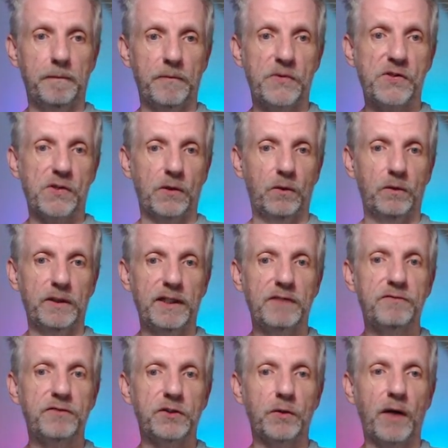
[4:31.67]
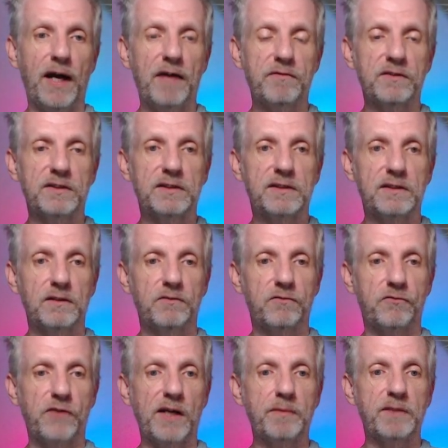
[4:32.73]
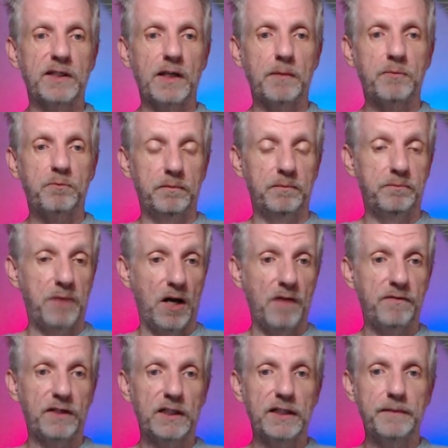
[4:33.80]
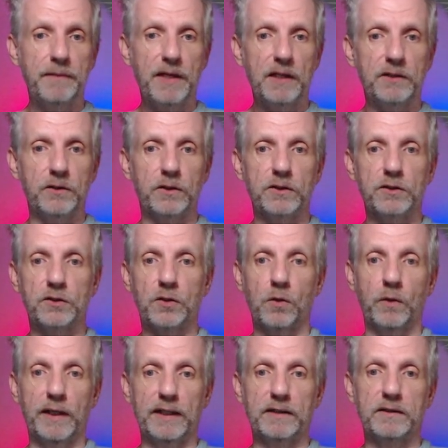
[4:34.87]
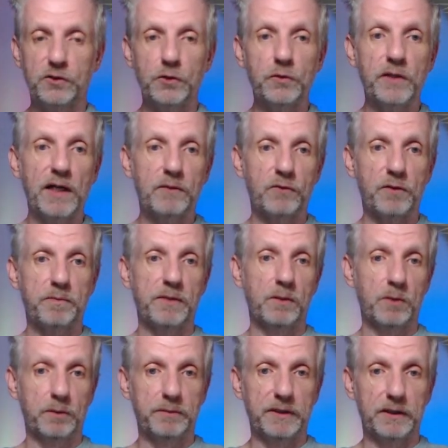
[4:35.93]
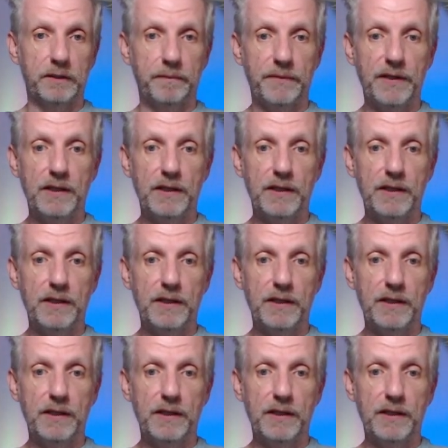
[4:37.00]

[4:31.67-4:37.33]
So if you haven't framed it up perfectly, you can just go and do that with Billboard Builder.